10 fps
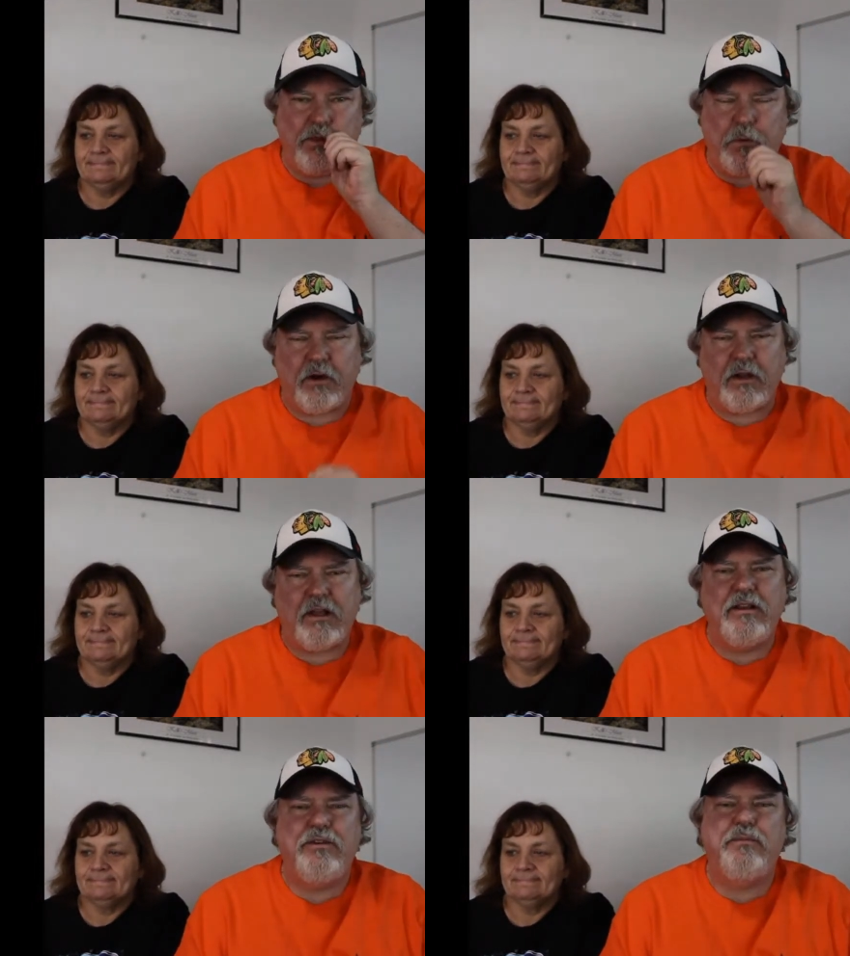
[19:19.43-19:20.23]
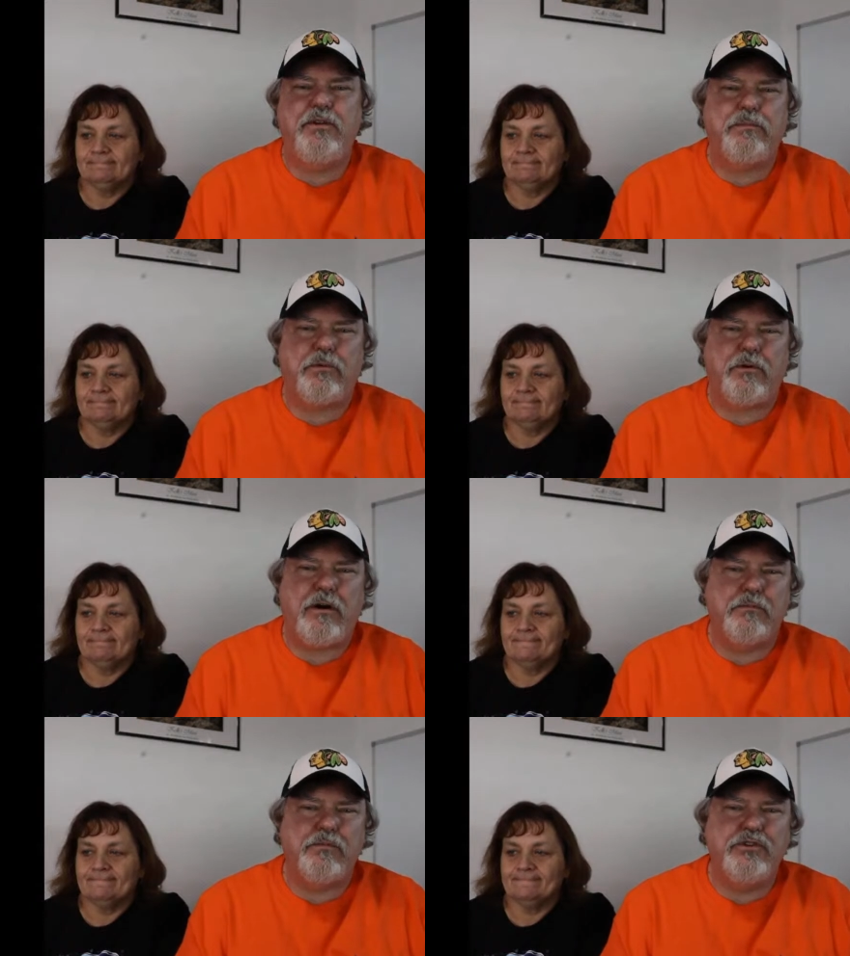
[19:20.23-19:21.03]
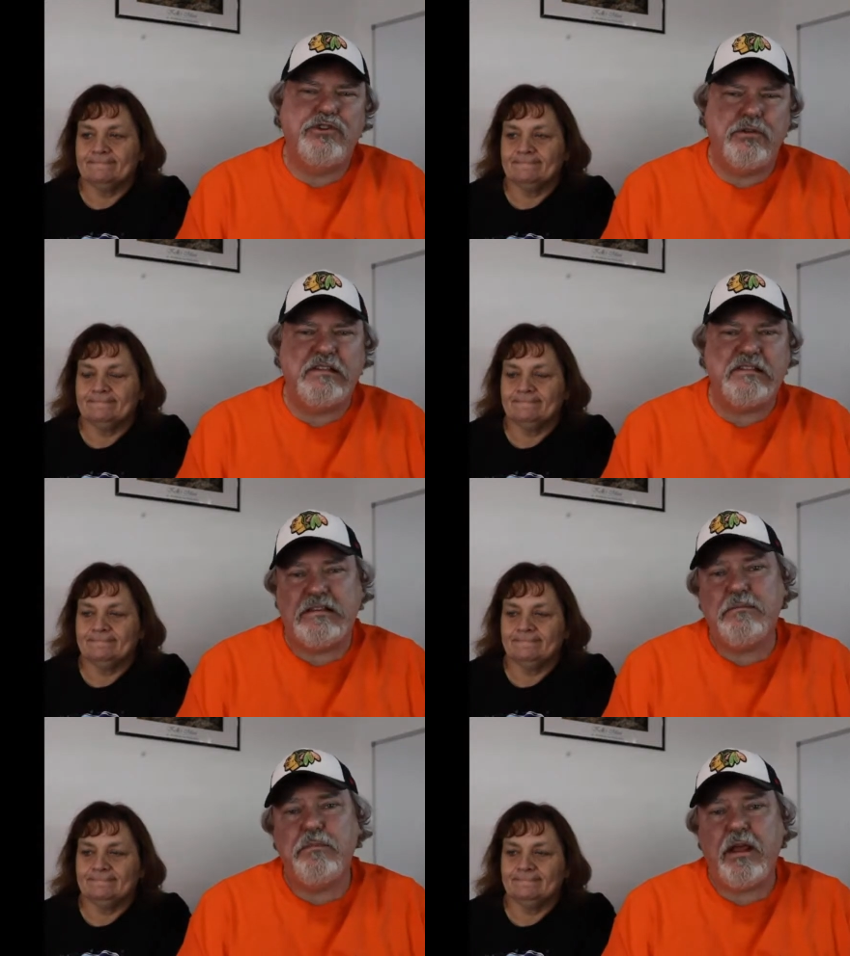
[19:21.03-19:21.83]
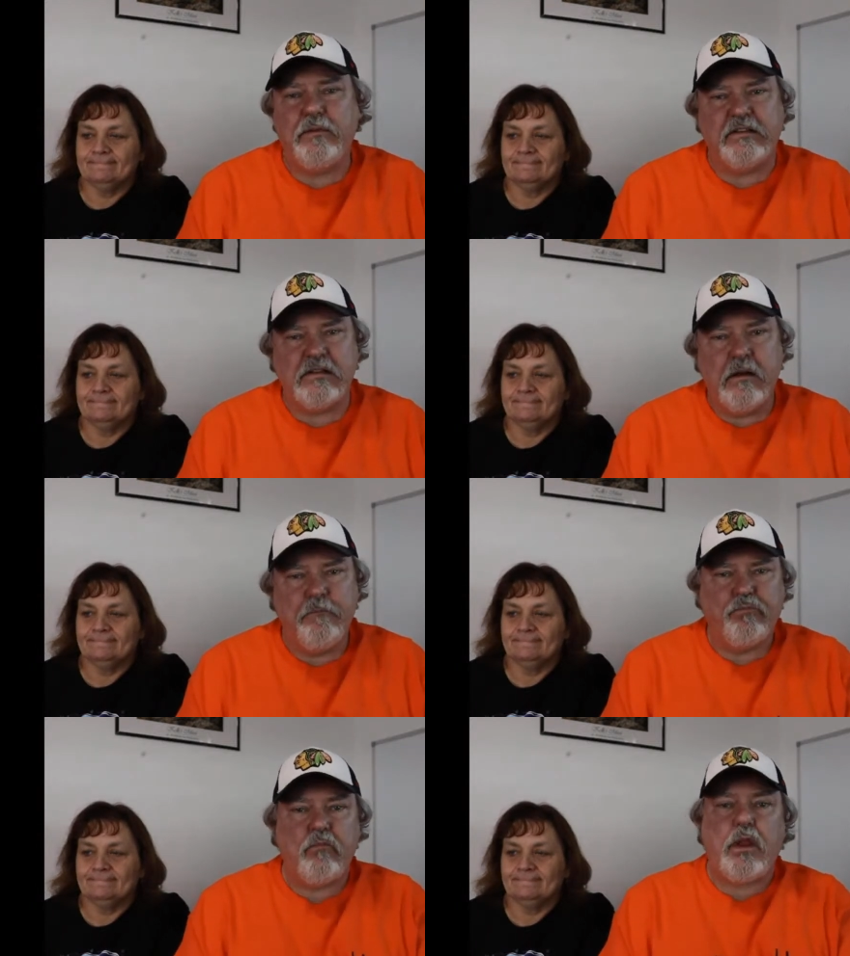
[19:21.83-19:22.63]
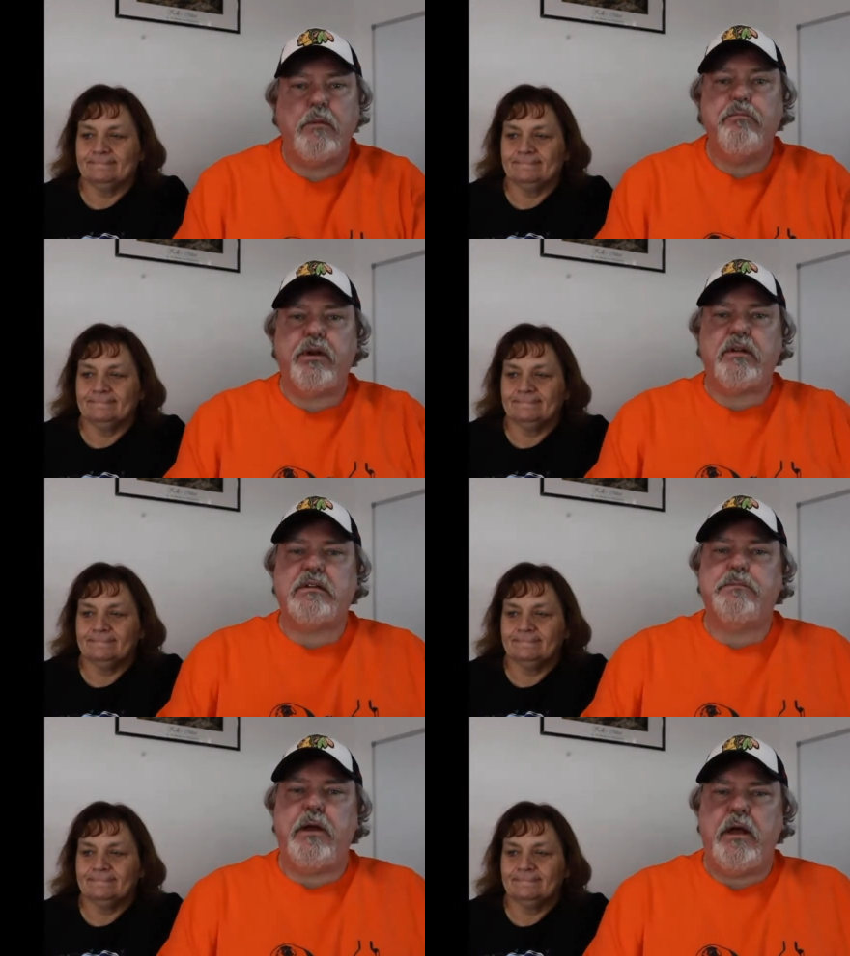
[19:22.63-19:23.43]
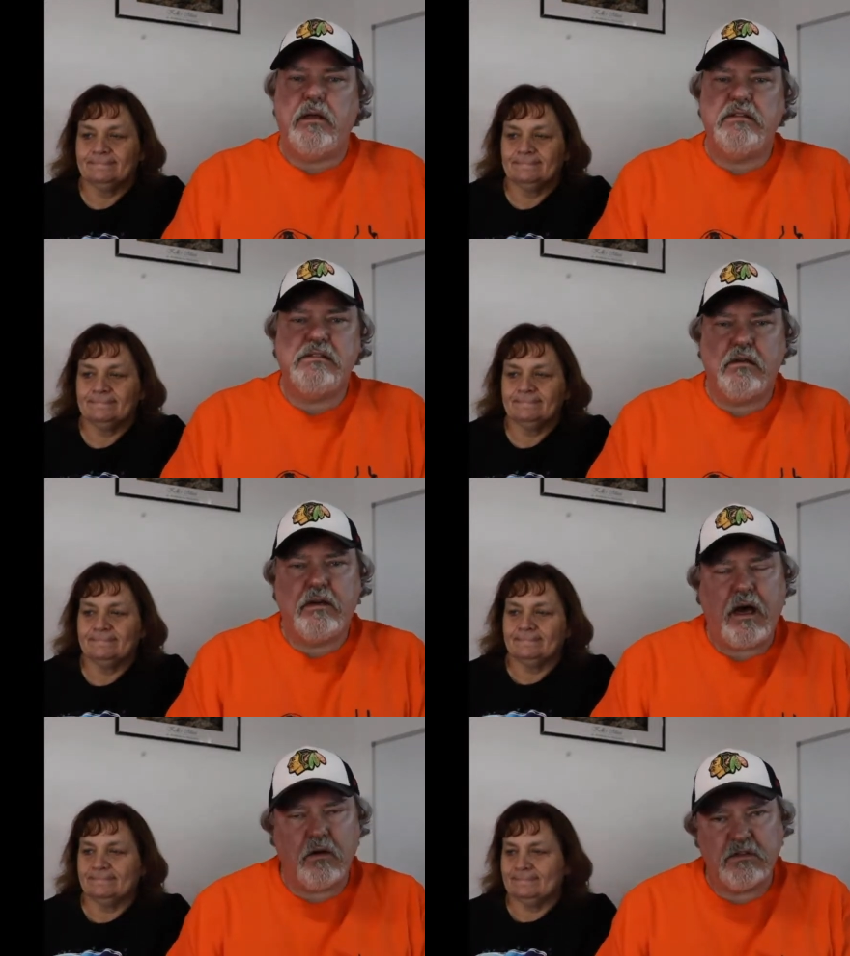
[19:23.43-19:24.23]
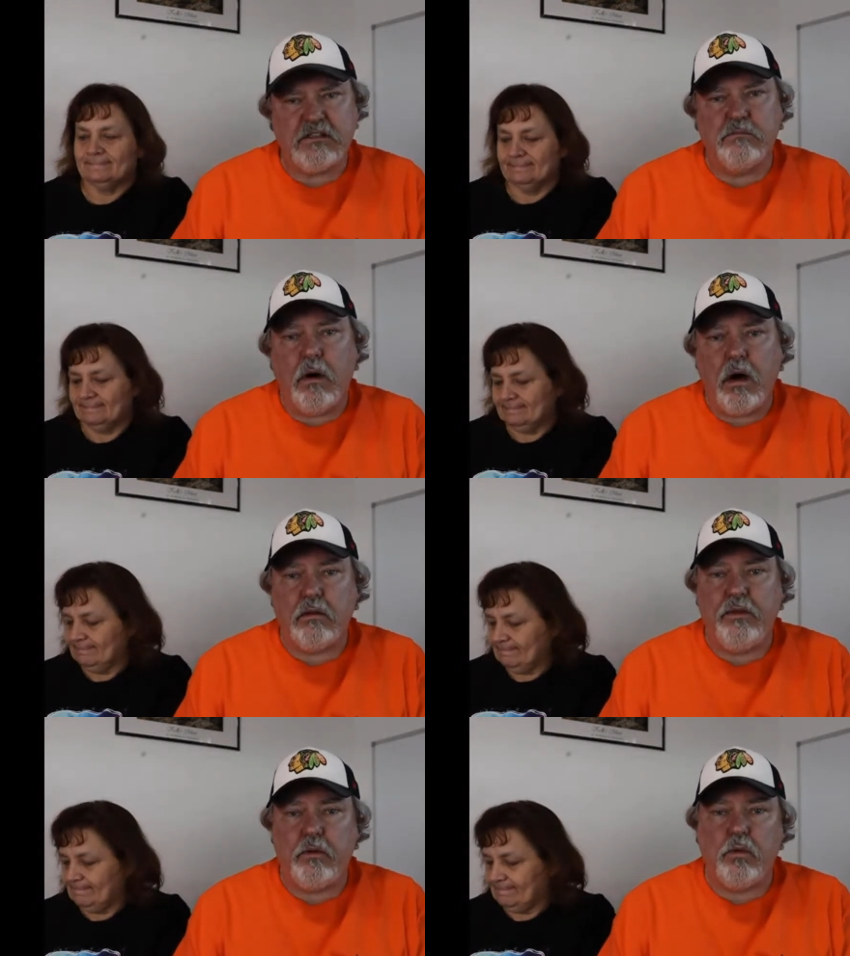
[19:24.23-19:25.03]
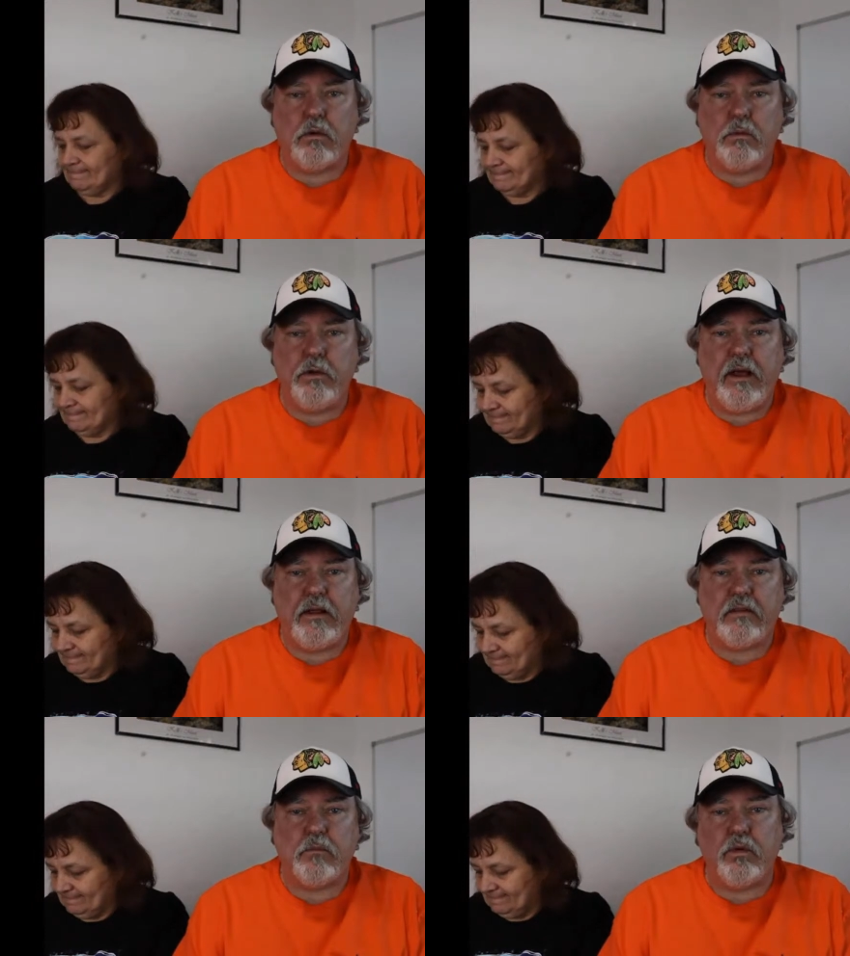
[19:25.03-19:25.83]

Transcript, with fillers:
Speaker 1: With the Paracay, you probably should be seeing babies, but it depends on how small they were when you got them.